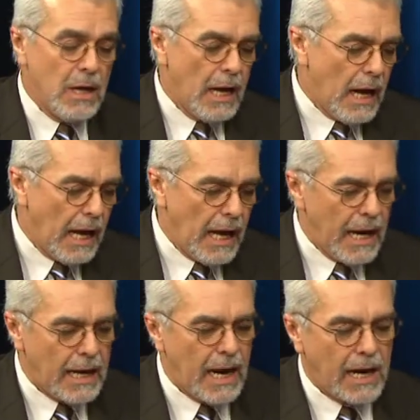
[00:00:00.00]
Uh,
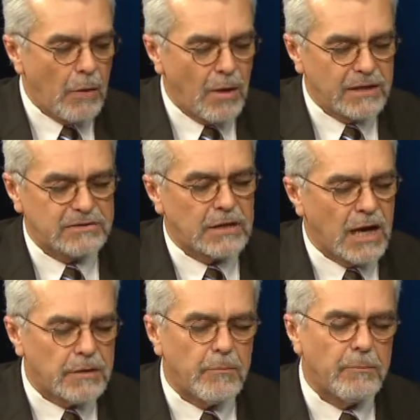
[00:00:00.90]
and, and I want to
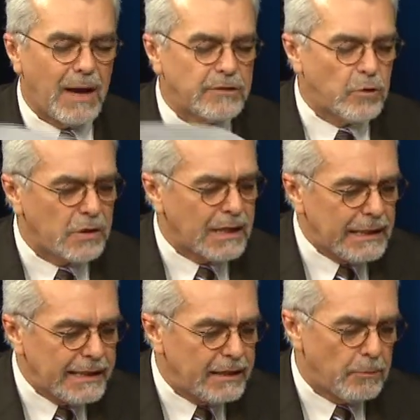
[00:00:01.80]
start by talking a little